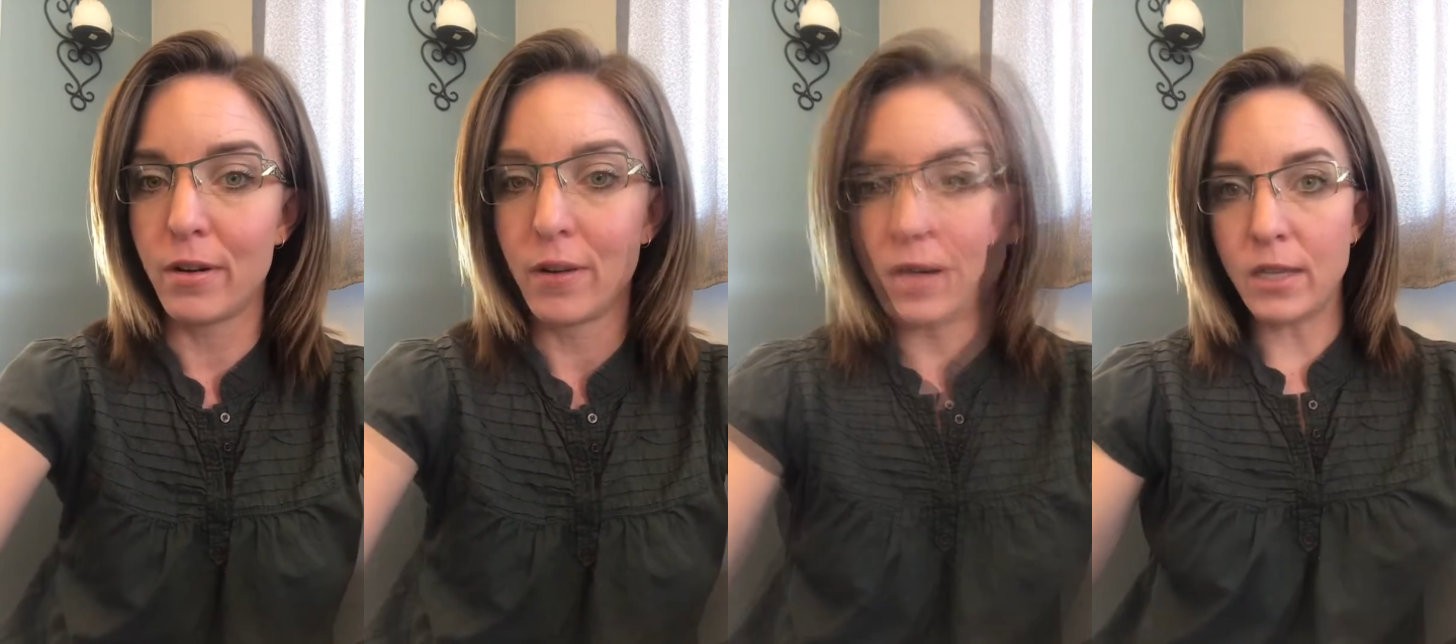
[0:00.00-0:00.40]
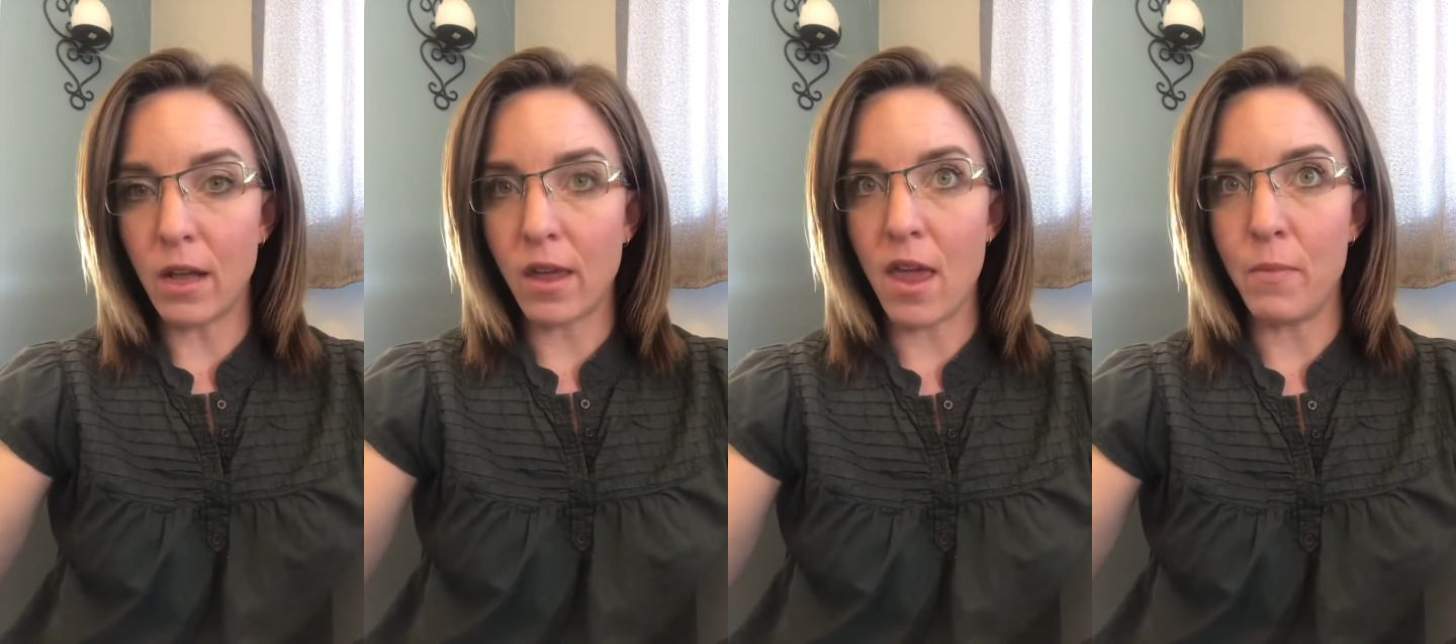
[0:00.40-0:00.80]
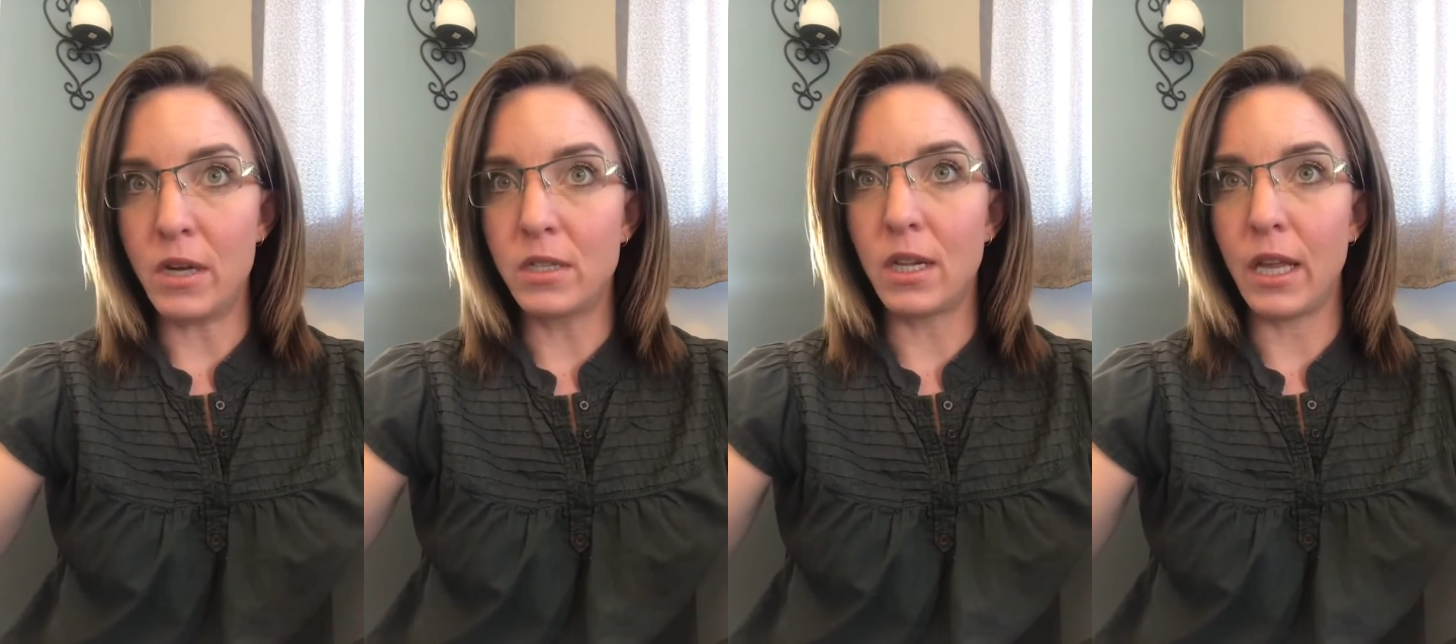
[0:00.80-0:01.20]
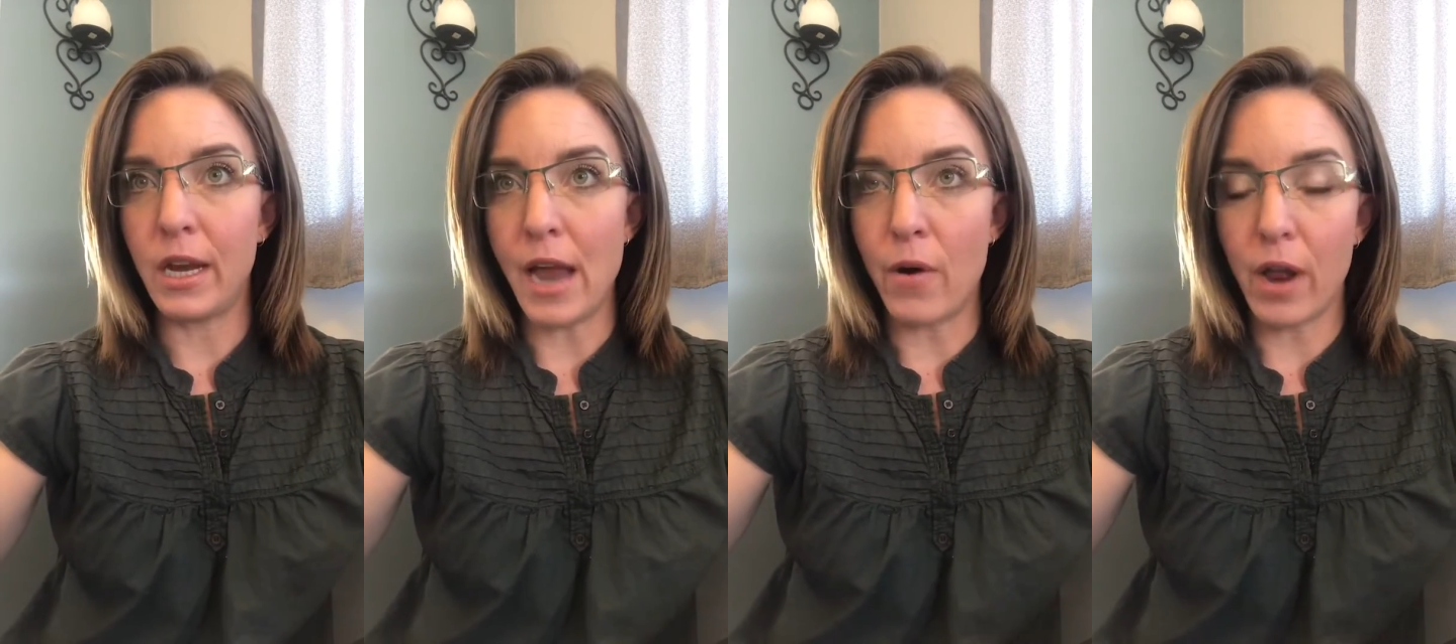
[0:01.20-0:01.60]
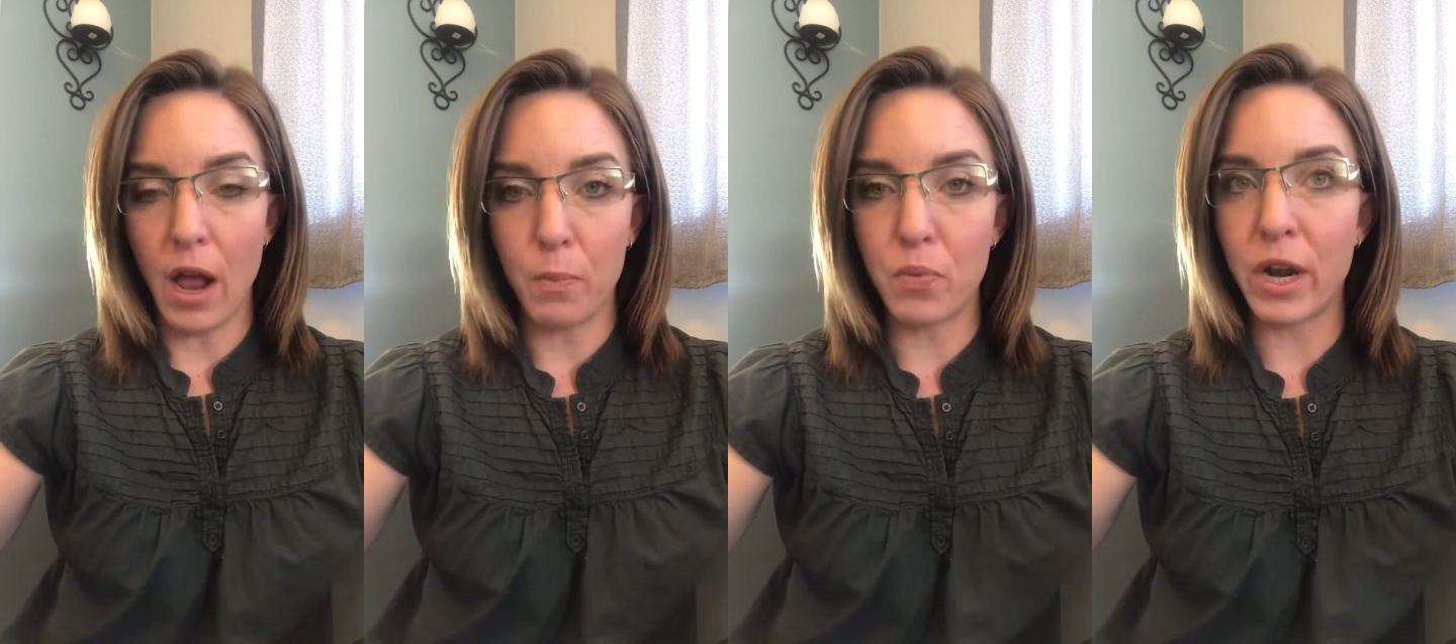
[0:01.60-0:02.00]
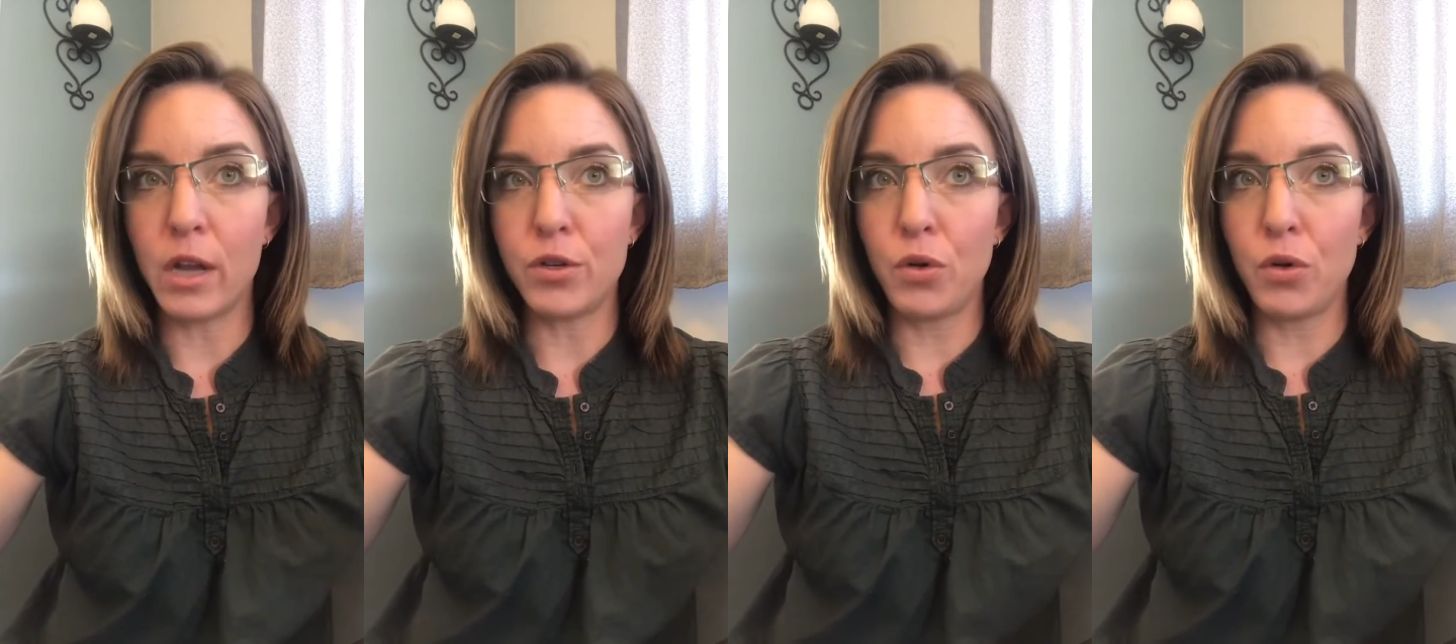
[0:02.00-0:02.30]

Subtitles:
Branzel came into Leadnow to help bring in